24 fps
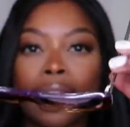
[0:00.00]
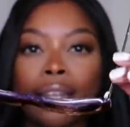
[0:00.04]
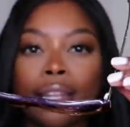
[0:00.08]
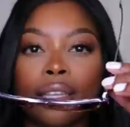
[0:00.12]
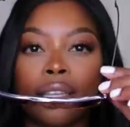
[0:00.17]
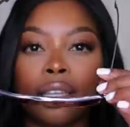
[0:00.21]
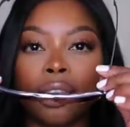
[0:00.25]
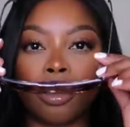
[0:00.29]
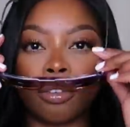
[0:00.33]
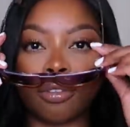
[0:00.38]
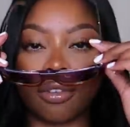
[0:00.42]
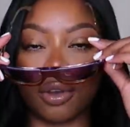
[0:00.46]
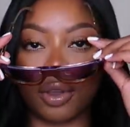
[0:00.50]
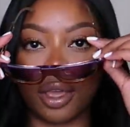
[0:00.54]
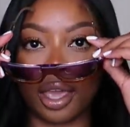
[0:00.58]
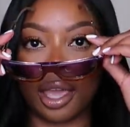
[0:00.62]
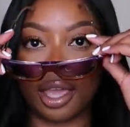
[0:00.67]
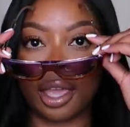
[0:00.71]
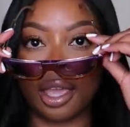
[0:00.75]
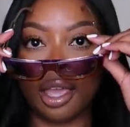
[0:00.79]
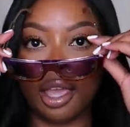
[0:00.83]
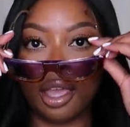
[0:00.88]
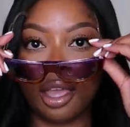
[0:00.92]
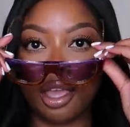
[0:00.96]
I live,
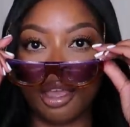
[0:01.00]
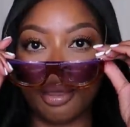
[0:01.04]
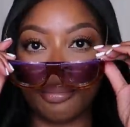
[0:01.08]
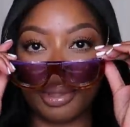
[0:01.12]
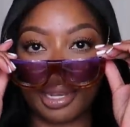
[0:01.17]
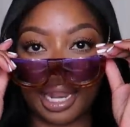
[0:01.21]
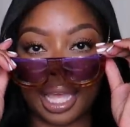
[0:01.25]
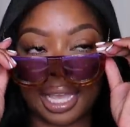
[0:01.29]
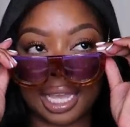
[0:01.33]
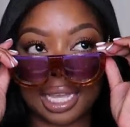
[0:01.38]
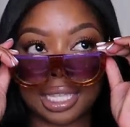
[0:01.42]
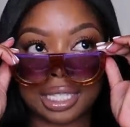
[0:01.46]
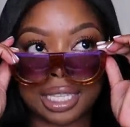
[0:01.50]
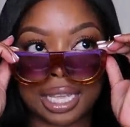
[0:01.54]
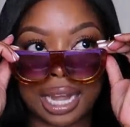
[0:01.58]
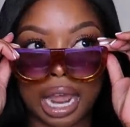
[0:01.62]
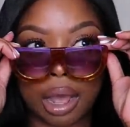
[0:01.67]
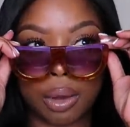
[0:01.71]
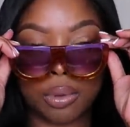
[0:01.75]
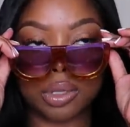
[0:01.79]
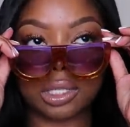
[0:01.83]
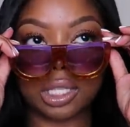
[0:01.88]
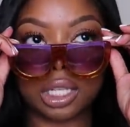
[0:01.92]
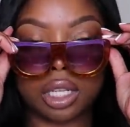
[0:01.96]
okay? But like I said,
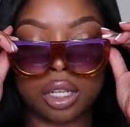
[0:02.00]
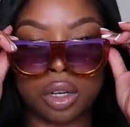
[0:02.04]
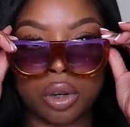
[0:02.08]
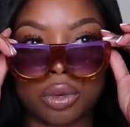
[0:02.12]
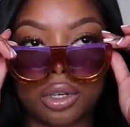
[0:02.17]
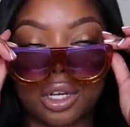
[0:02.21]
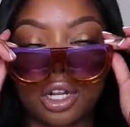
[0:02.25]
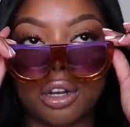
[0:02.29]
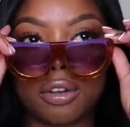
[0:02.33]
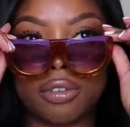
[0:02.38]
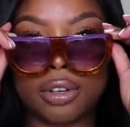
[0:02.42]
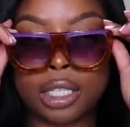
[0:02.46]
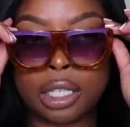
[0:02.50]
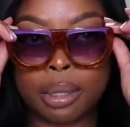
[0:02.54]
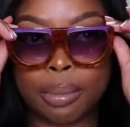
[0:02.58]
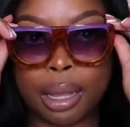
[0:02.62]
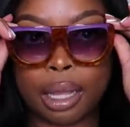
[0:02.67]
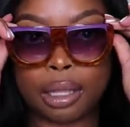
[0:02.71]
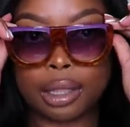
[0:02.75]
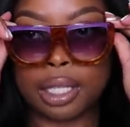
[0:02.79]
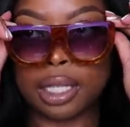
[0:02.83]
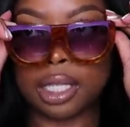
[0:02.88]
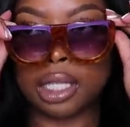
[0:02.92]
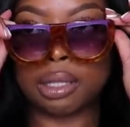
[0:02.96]
I was a little nervous
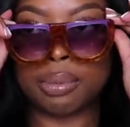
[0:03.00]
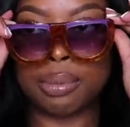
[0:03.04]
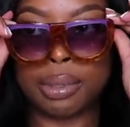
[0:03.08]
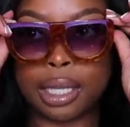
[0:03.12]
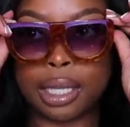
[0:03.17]
about these